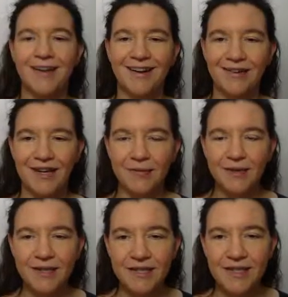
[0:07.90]
All right,
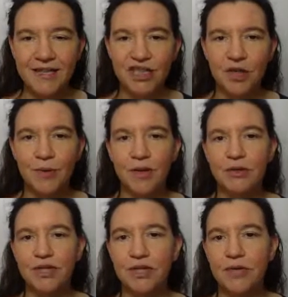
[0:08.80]
with this lecture, we're
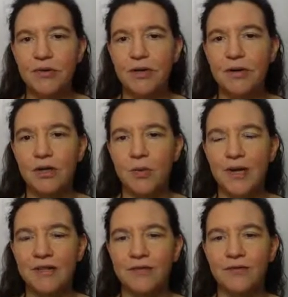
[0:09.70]
continuing our
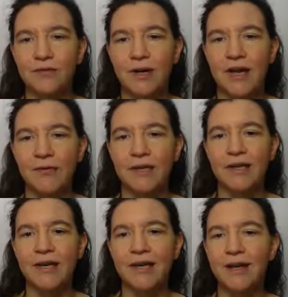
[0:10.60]
quest for having
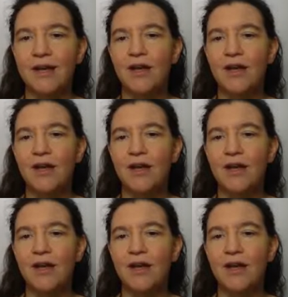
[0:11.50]
a